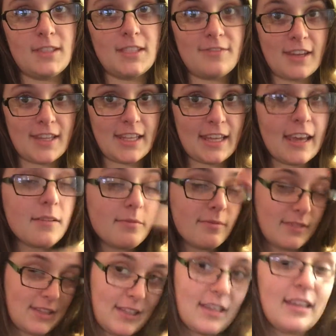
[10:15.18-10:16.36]
She finally came.
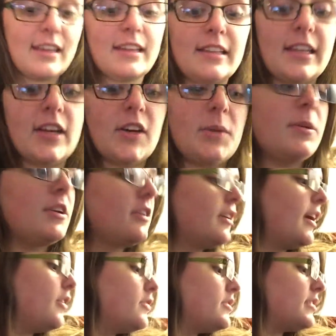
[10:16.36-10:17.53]
Now I'm in her
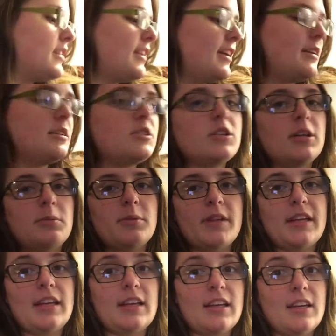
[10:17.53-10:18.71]
house and I took a
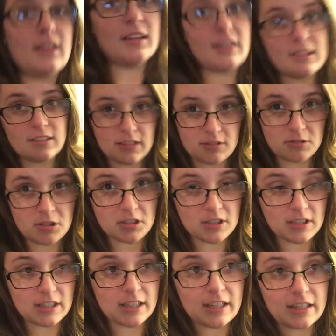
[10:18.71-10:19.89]
blanket and now she's
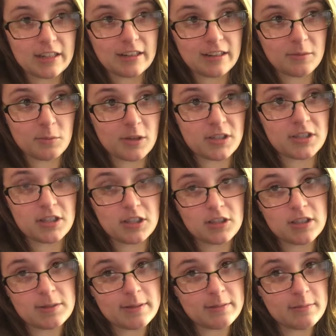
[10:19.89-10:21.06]
cleaning and I'm watching a
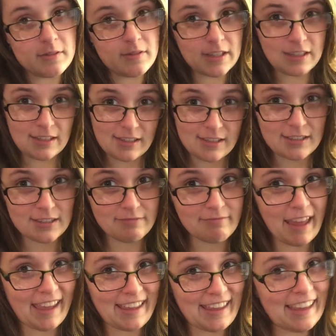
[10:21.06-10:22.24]
Christmas movie because
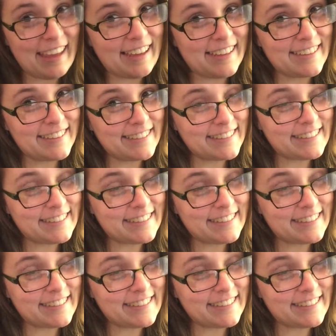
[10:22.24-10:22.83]
I can.